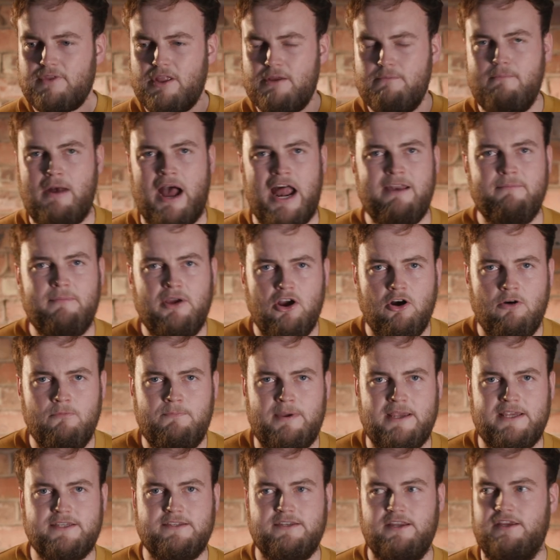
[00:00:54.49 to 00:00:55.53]
minding my own
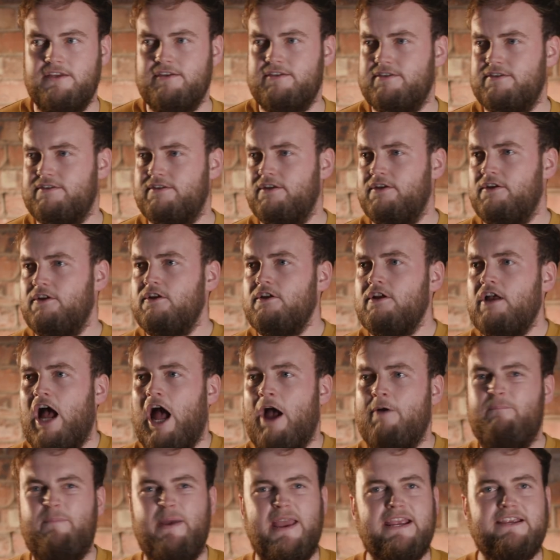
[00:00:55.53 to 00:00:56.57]
business.
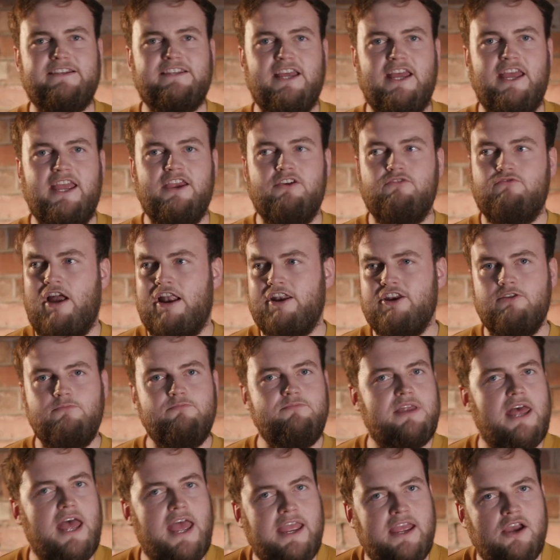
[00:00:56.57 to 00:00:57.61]
I picked a
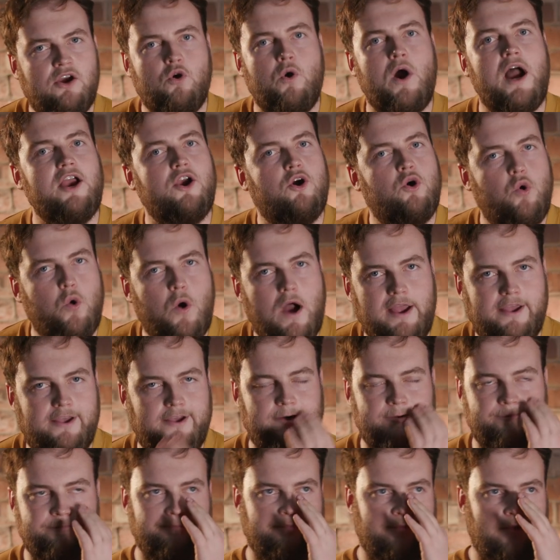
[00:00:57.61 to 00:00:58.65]
random day, quite
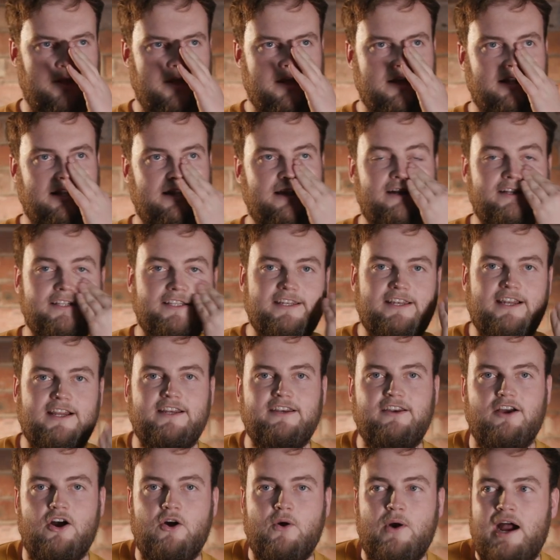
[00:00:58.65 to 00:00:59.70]
quiet. Little did I
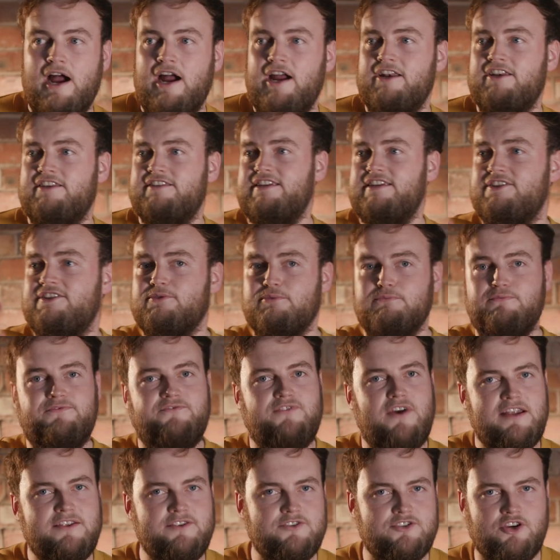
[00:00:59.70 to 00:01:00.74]
know I'd some
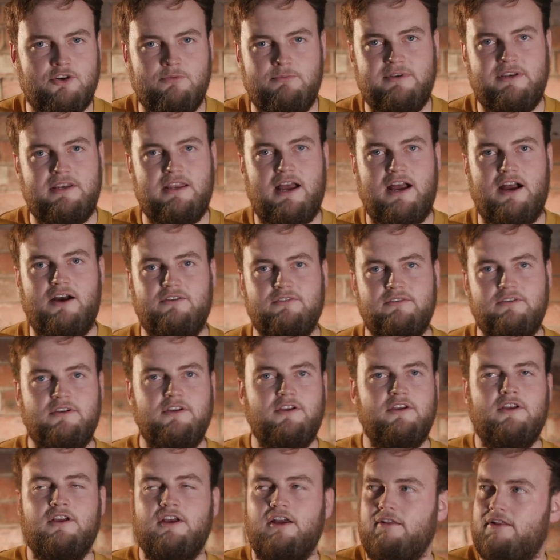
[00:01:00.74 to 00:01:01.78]
friends coming down.
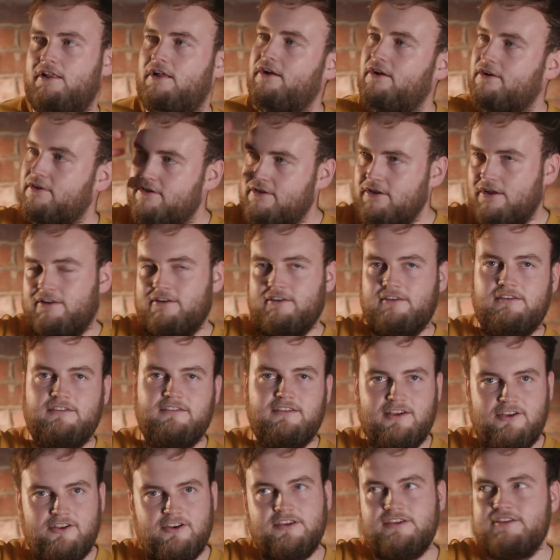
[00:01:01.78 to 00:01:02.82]
Oh God,
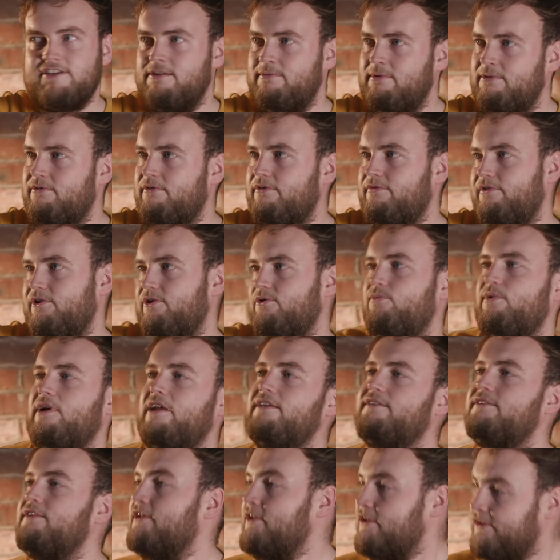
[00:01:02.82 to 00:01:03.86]
they're gonna see me reviewing
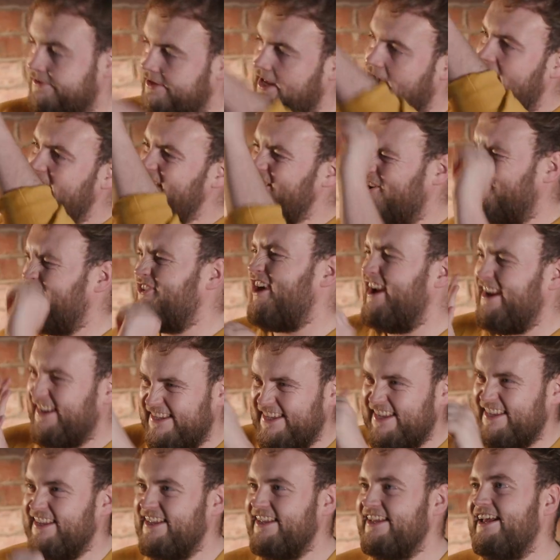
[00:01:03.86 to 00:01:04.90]
wings. Yeah, you're right,
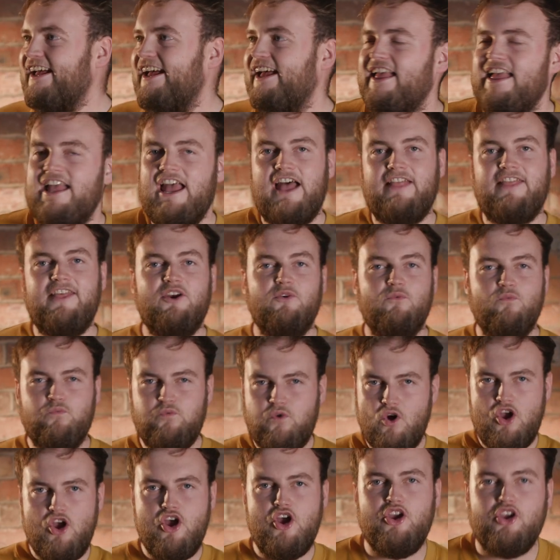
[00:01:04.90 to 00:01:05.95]
yeah, yeah, yeah. And then a
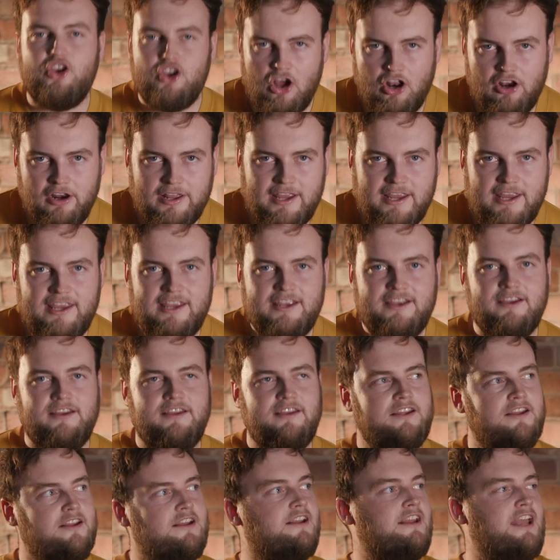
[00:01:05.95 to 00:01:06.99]
work colleague
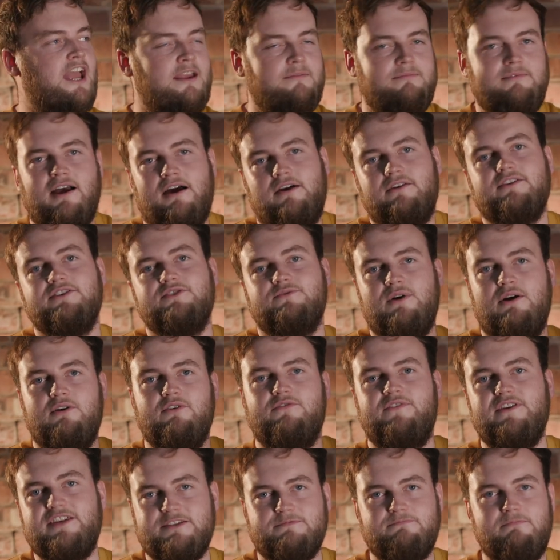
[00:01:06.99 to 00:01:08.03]
came down as well
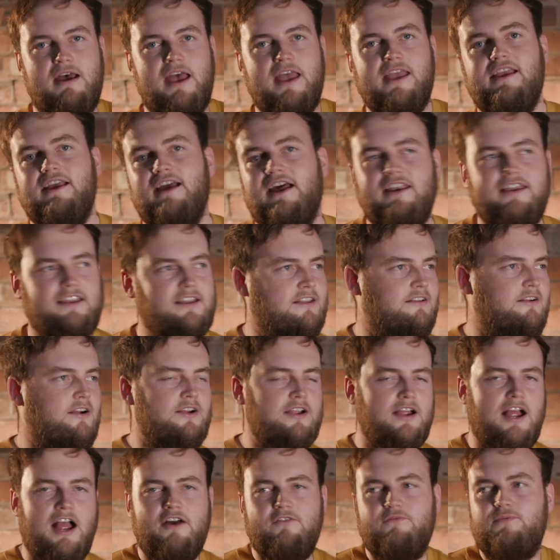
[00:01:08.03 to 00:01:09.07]
with his mate. And
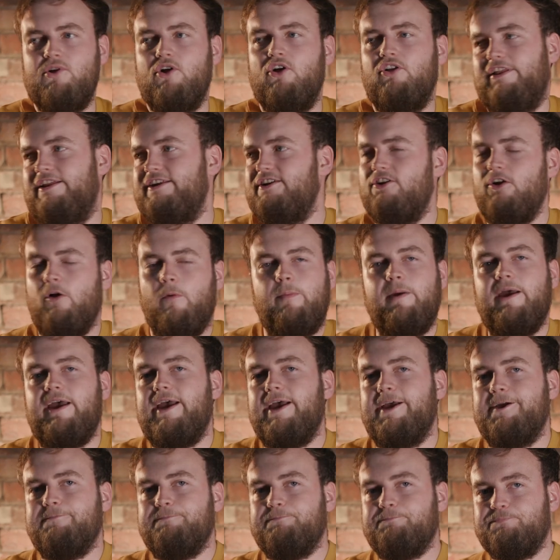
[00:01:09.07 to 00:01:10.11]
have we all ended up
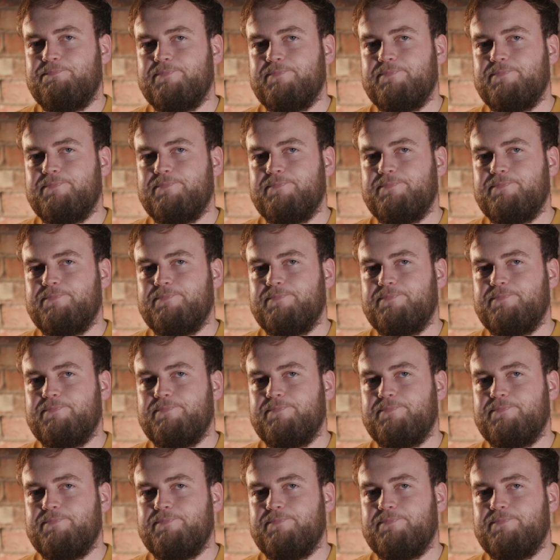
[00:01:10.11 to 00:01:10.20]
here?